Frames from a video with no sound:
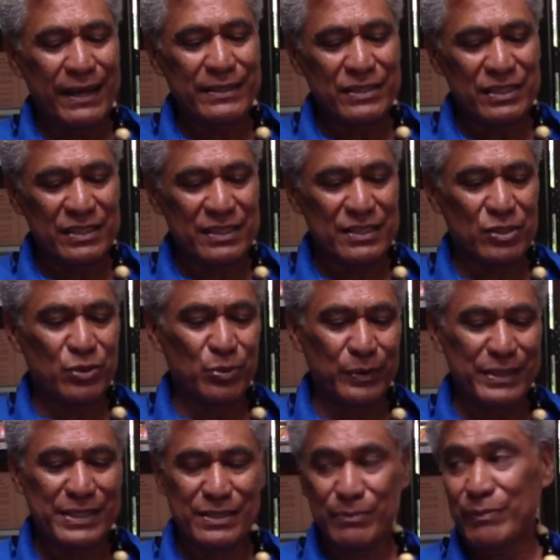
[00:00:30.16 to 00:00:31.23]
I just
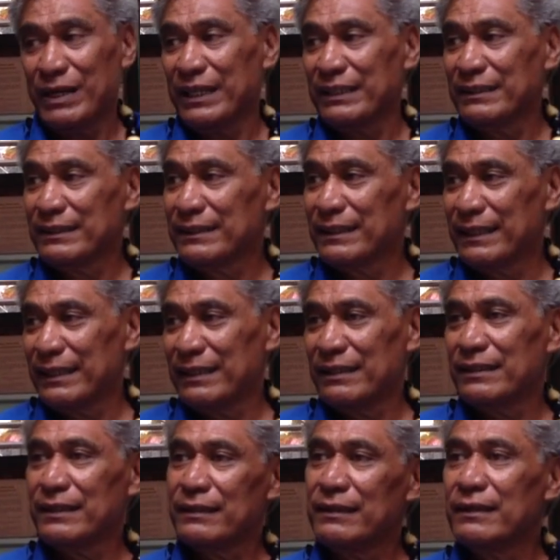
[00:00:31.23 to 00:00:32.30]
twist mine like
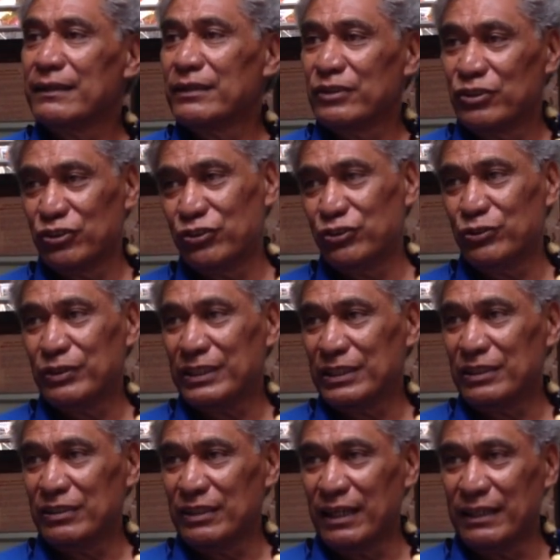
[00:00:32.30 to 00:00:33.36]
you're
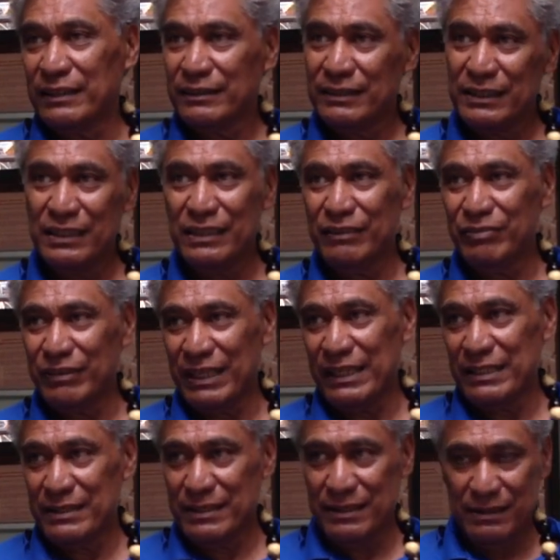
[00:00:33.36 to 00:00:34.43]
doing TV
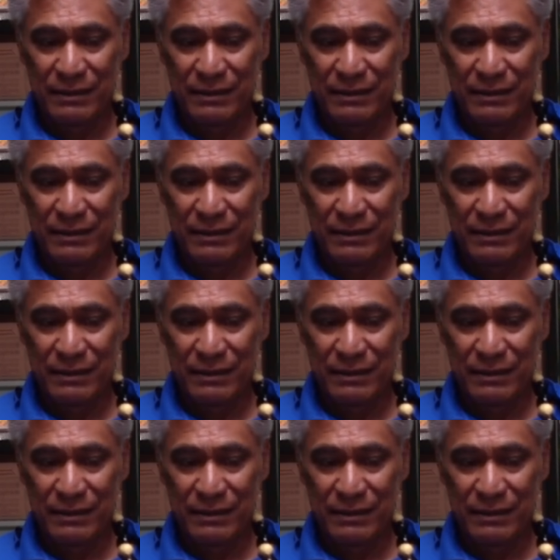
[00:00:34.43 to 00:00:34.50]
plays.